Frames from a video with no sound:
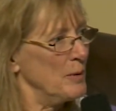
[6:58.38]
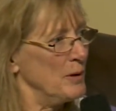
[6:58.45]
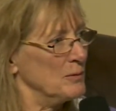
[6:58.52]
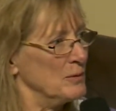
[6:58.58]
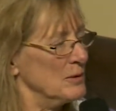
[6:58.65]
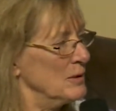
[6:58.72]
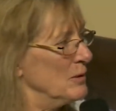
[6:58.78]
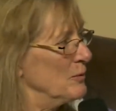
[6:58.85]

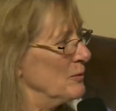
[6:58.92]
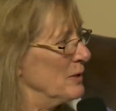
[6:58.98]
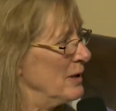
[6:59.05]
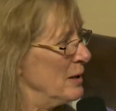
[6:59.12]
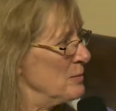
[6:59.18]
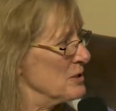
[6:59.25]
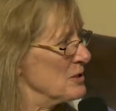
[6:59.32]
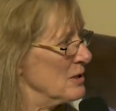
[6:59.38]
about, you know,
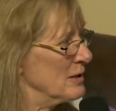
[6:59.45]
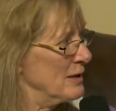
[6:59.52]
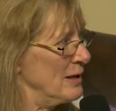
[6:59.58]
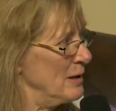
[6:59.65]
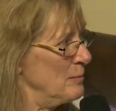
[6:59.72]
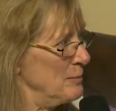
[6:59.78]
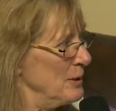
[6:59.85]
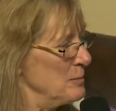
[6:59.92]

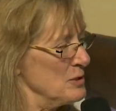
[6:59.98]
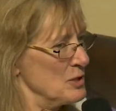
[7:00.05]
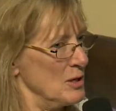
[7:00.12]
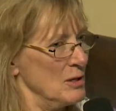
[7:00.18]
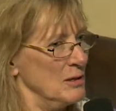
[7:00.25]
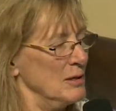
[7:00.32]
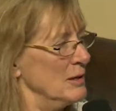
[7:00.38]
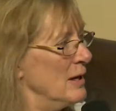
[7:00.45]

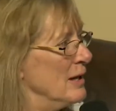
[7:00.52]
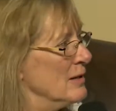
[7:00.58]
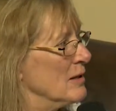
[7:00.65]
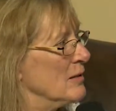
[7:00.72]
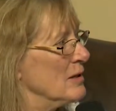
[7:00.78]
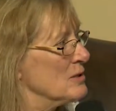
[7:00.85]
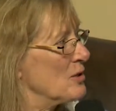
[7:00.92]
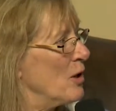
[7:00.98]
Amazon, and
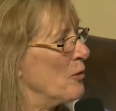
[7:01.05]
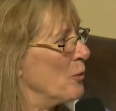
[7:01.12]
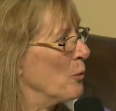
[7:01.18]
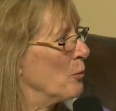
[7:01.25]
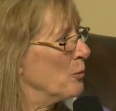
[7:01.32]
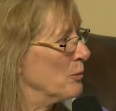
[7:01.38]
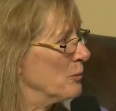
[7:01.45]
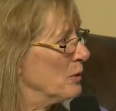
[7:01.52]
these
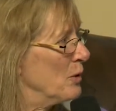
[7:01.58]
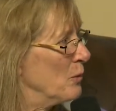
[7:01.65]
other, you